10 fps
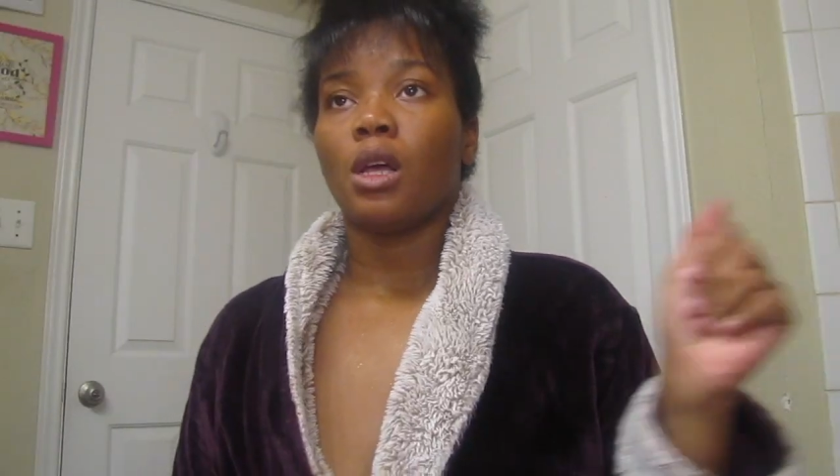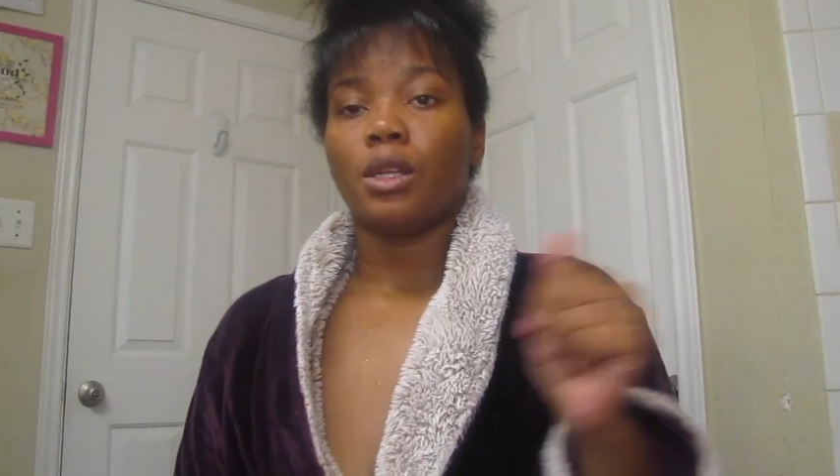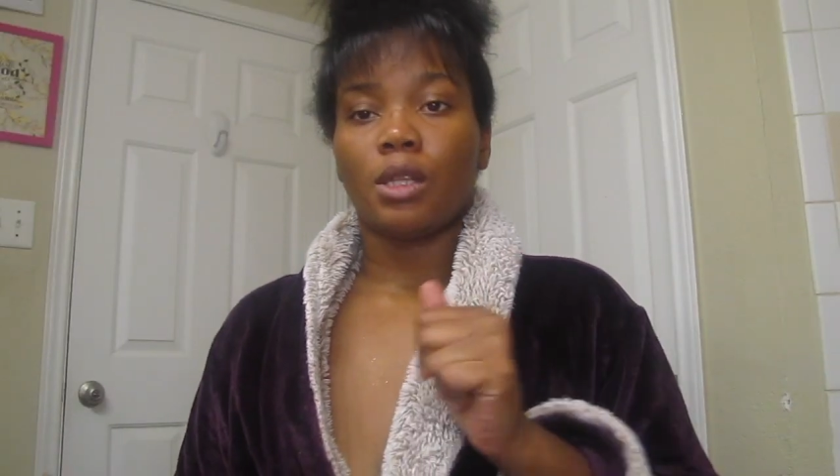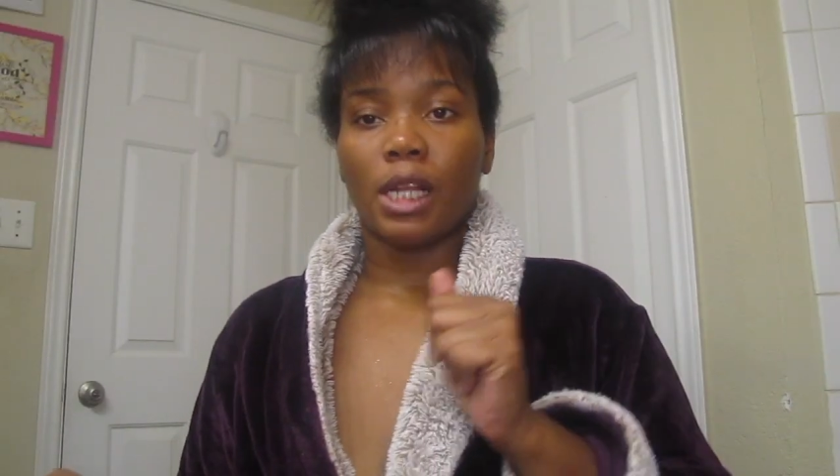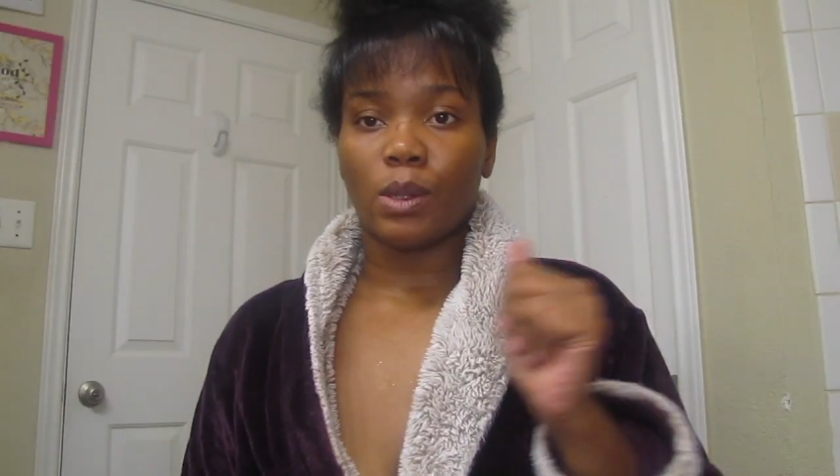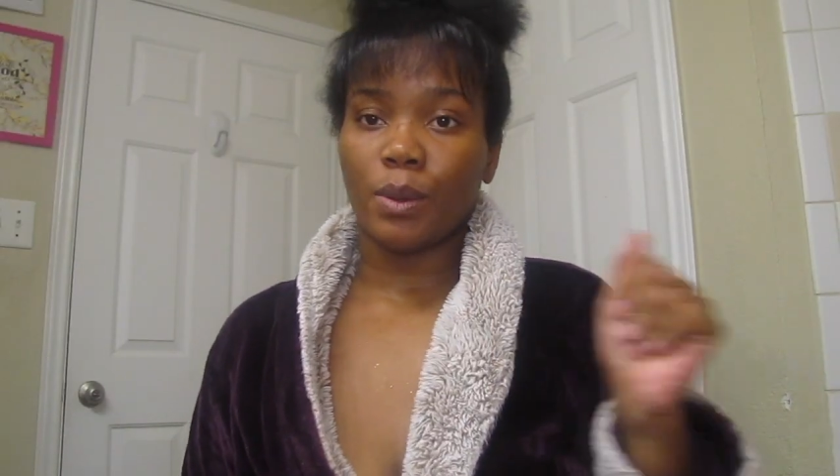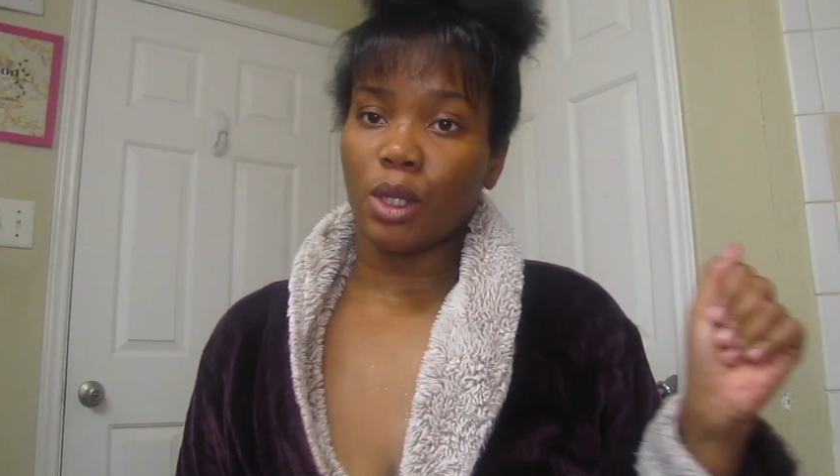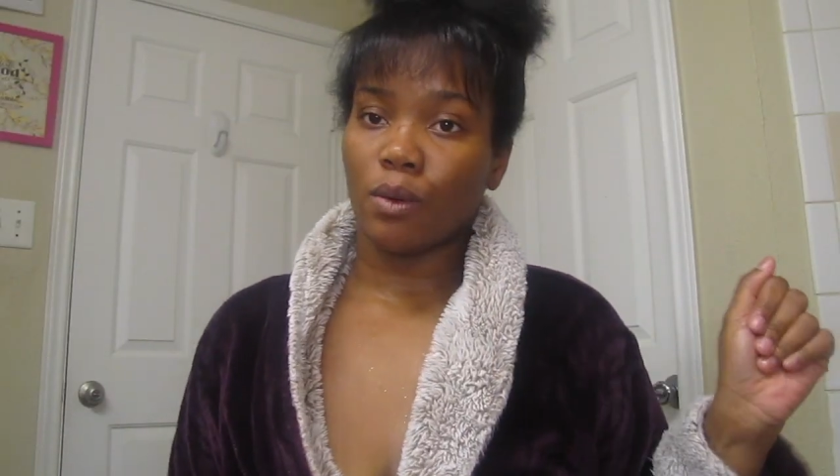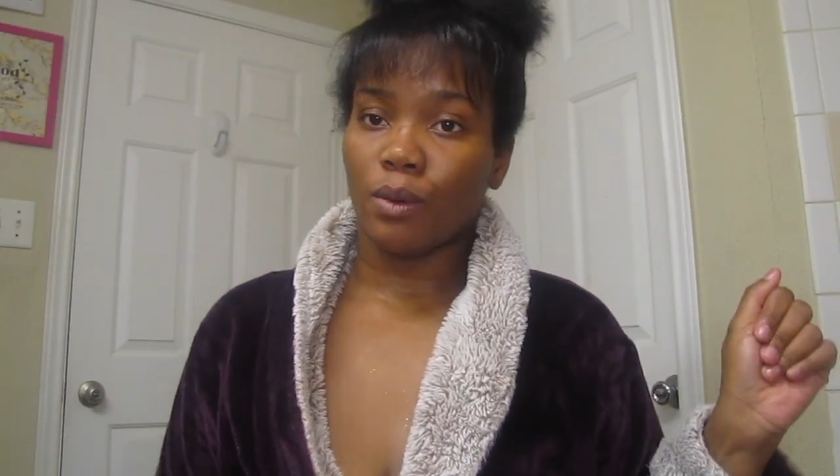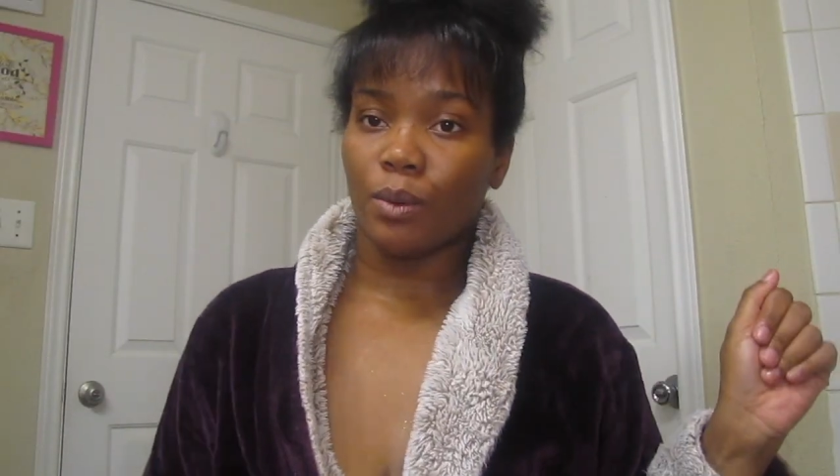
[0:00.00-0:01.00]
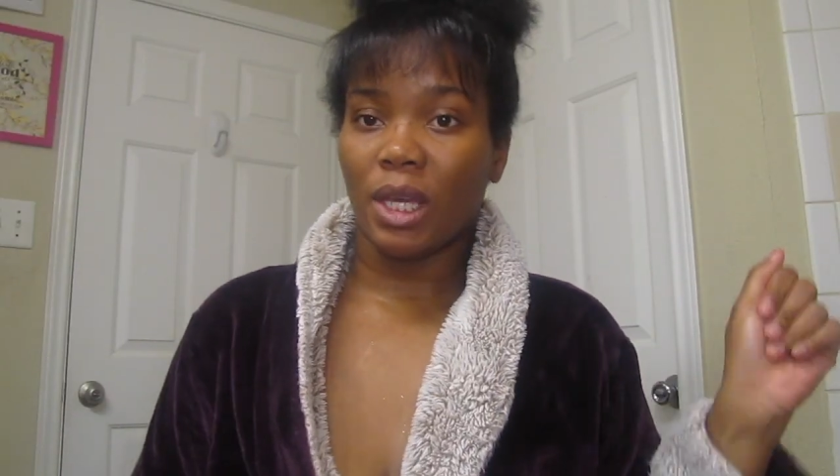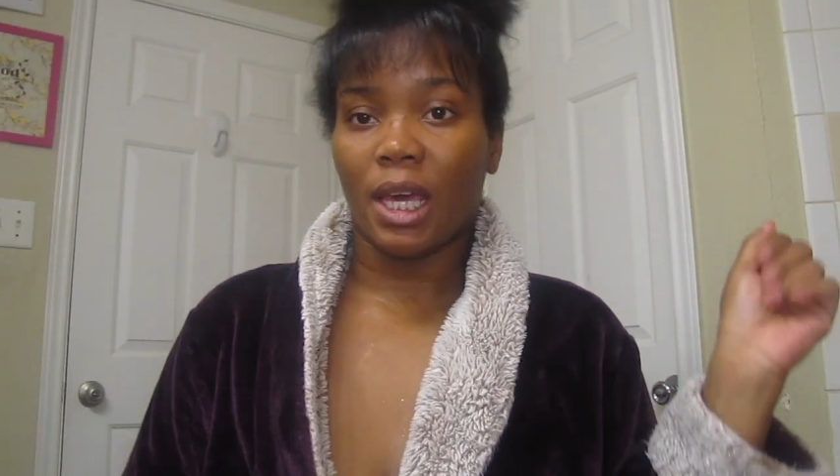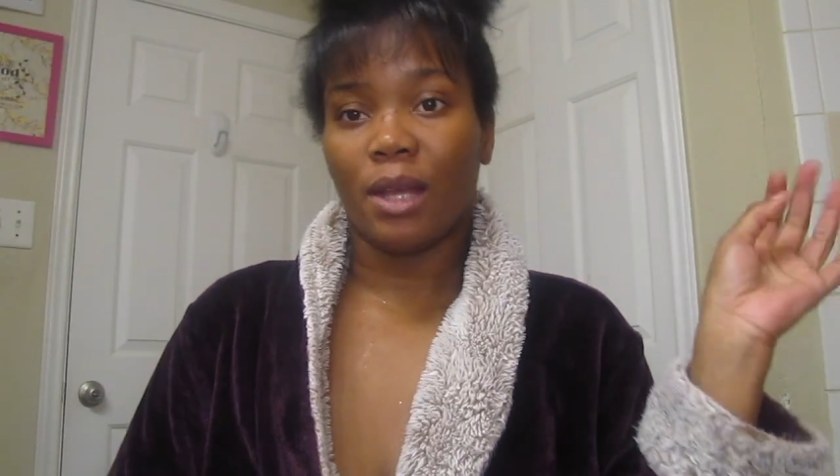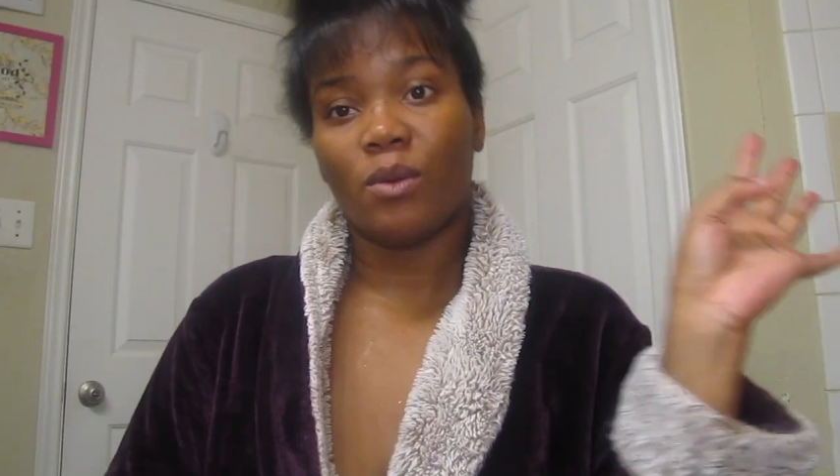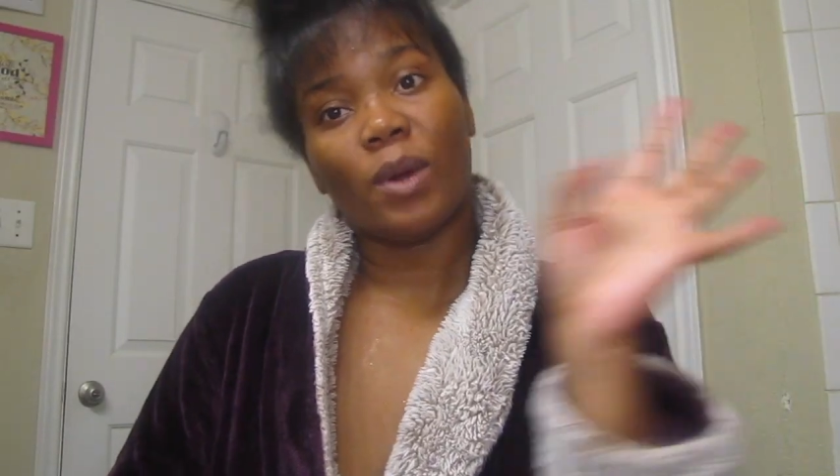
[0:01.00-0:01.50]
so that's what we're doing. We
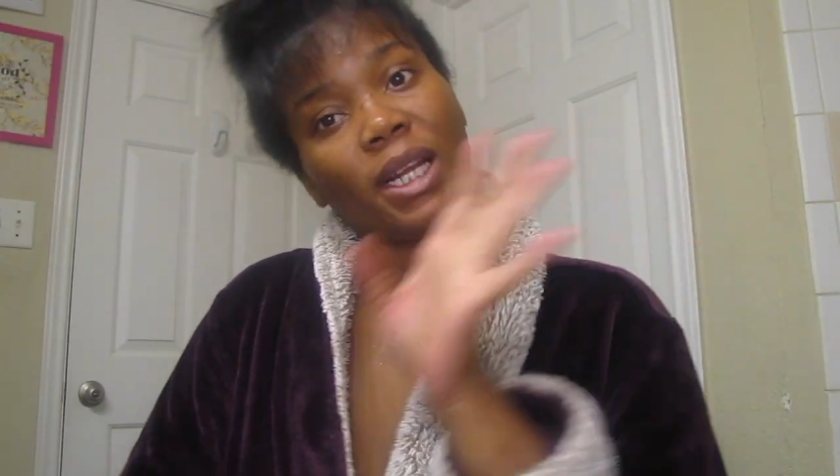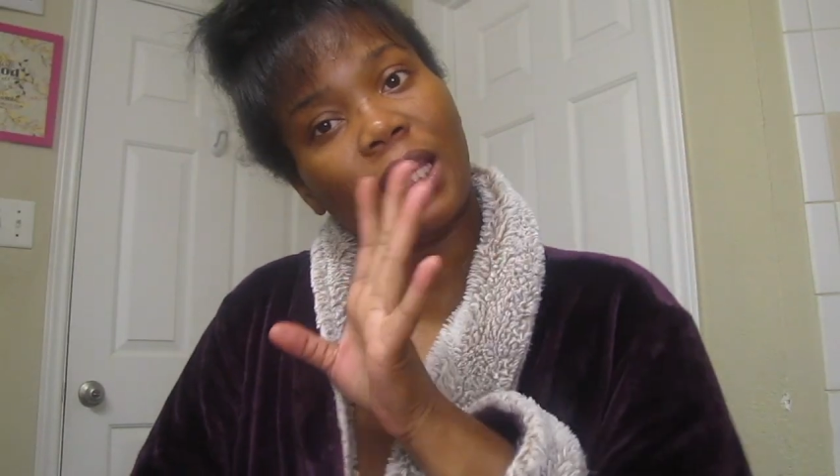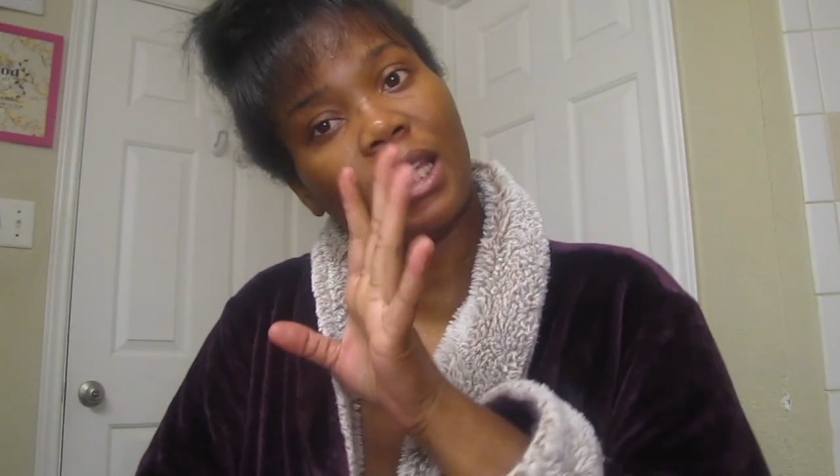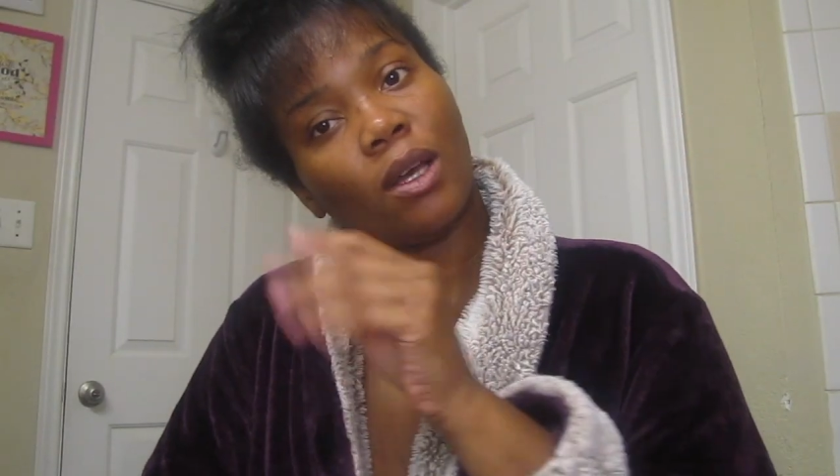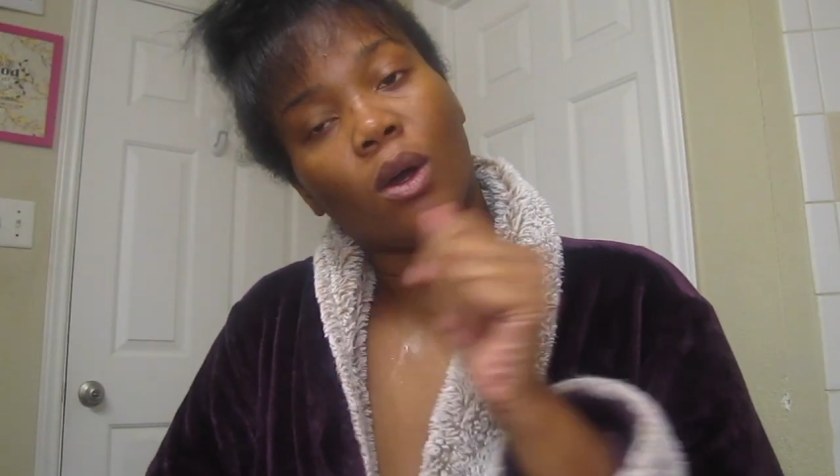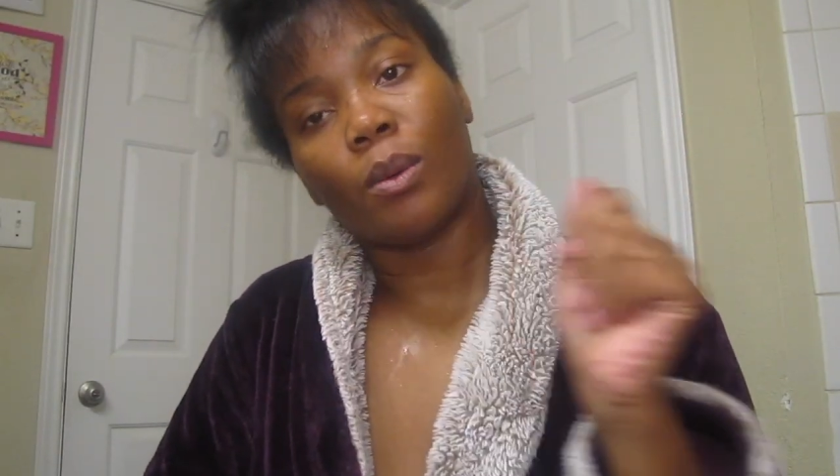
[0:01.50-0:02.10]
getting ready or